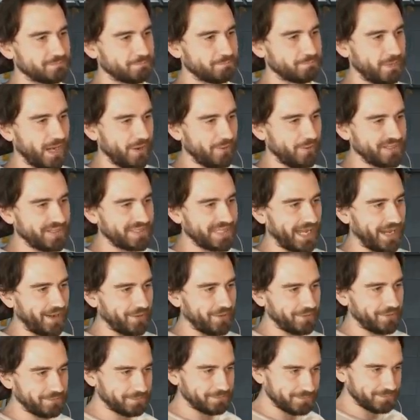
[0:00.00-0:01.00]
Barrin
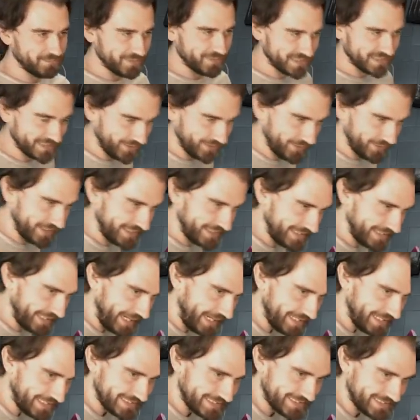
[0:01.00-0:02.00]
down, return the
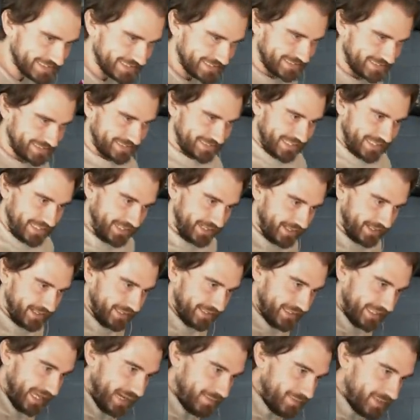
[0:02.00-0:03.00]
Knight, take another
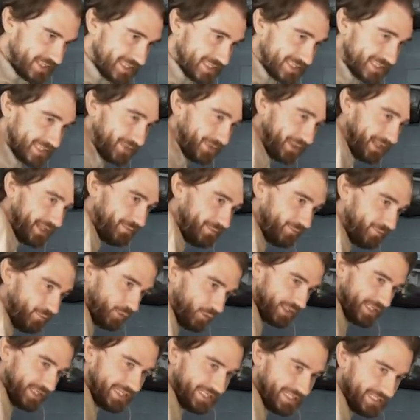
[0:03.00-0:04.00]
damage,
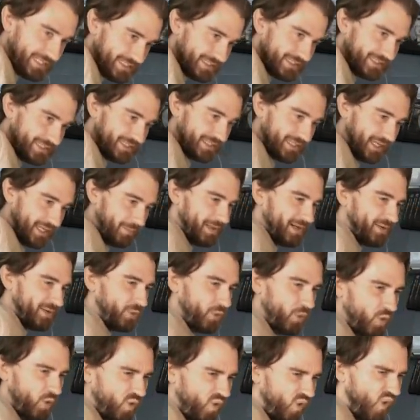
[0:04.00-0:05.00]
14. Double
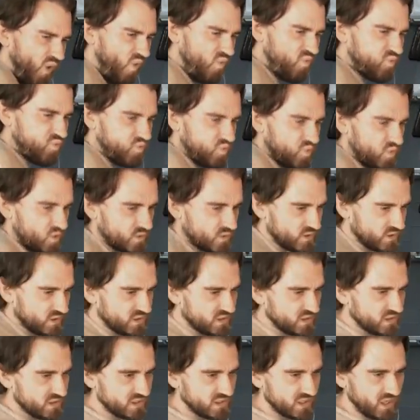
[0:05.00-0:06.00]
draw. Oh!
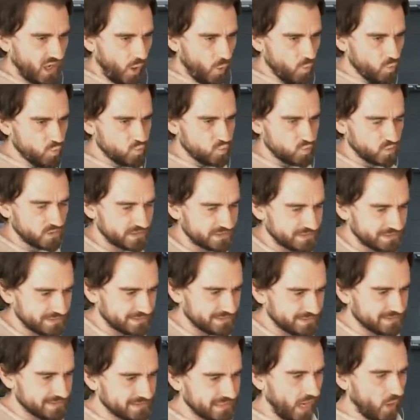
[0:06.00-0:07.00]
Oh!
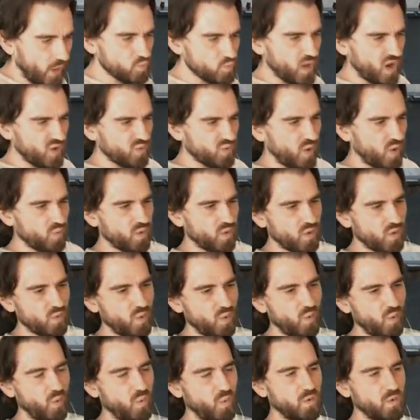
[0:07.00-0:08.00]
Oh, oh, oh, oh,
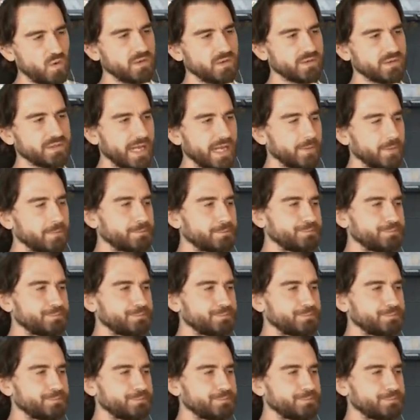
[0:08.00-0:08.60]
oh. Okay.